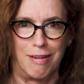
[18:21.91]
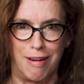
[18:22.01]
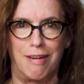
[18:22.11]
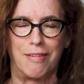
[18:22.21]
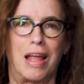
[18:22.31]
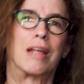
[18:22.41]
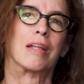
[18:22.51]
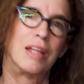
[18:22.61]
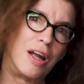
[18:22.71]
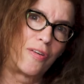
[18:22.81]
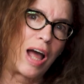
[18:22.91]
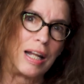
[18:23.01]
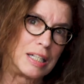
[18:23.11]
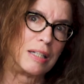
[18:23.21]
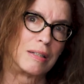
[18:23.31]

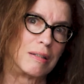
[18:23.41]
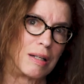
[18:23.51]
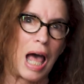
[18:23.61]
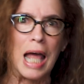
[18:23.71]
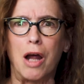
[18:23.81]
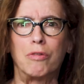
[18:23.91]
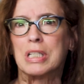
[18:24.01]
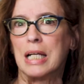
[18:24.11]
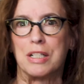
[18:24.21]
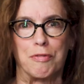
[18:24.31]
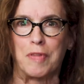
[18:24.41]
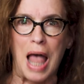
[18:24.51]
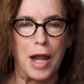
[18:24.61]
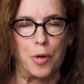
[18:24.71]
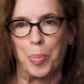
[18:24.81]
I don't tend to
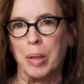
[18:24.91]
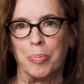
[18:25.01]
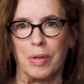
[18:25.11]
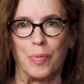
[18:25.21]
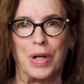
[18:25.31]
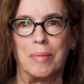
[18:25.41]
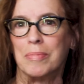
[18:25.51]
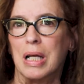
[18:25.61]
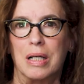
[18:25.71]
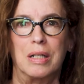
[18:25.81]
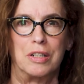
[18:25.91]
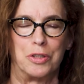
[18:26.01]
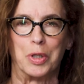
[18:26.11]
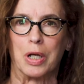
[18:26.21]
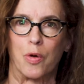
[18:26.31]
flatter people when I'm
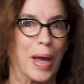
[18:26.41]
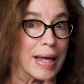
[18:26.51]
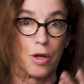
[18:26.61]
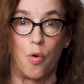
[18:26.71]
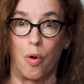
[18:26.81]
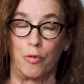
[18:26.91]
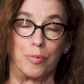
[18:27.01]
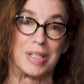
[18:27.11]
doing quick courtroom